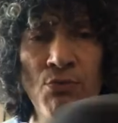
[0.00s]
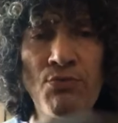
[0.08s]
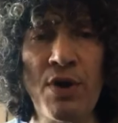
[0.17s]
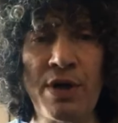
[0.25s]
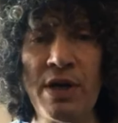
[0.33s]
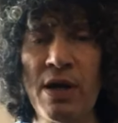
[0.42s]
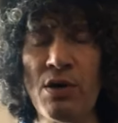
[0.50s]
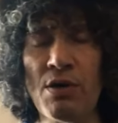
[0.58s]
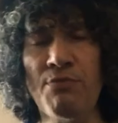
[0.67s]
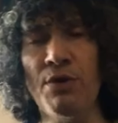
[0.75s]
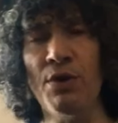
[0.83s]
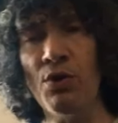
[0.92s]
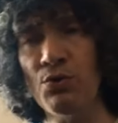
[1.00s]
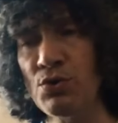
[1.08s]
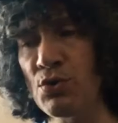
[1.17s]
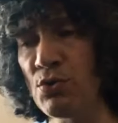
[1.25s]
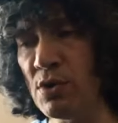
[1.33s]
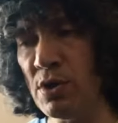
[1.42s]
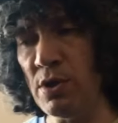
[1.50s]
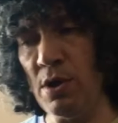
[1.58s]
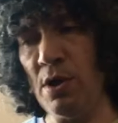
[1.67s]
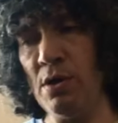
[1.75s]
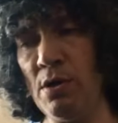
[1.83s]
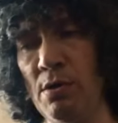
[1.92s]
find out if you go to the
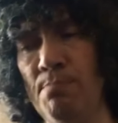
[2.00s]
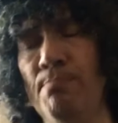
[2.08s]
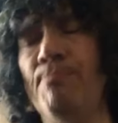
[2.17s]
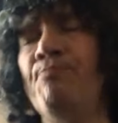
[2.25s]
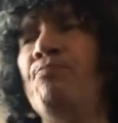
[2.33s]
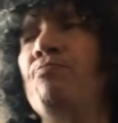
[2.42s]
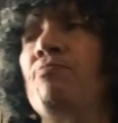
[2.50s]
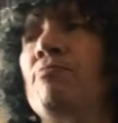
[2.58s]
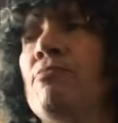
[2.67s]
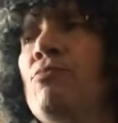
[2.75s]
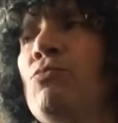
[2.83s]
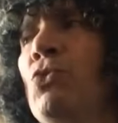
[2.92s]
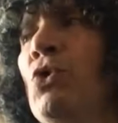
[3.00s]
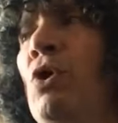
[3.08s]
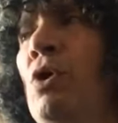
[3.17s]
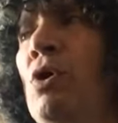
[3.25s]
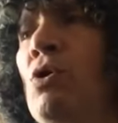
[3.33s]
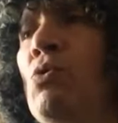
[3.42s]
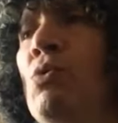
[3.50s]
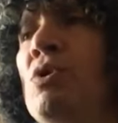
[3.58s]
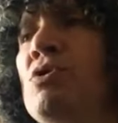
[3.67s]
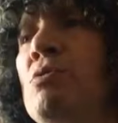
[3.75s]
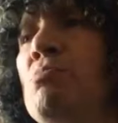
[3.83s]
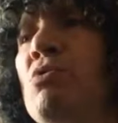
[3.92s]
what
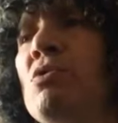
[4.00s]
is it?